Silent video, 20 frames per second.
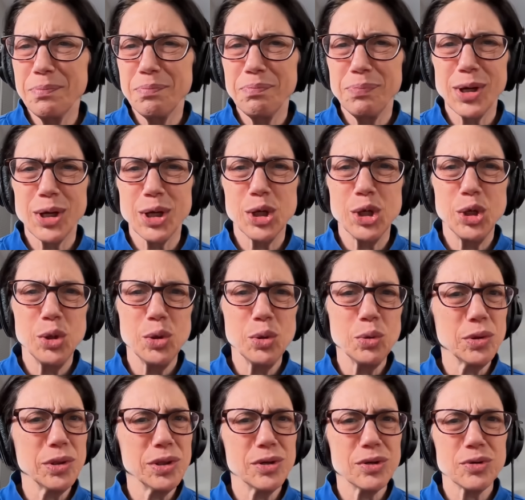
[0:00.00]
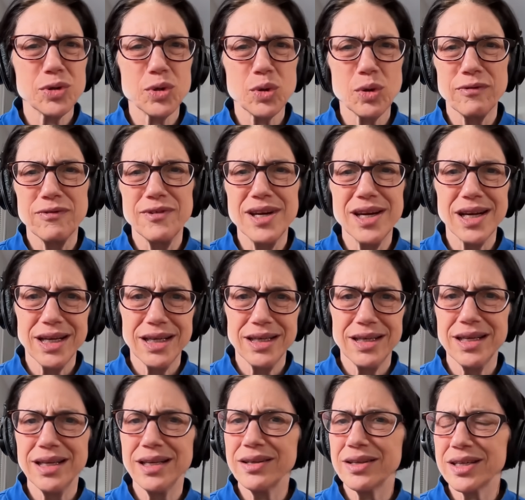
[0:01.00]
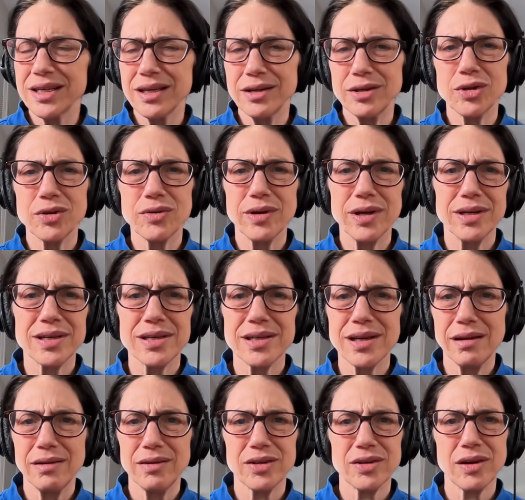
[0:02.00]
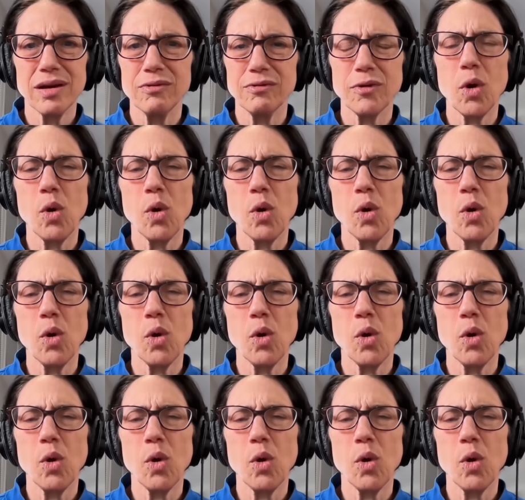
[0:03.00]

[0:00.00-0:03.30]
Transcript: peculiar sort of 19th century sense of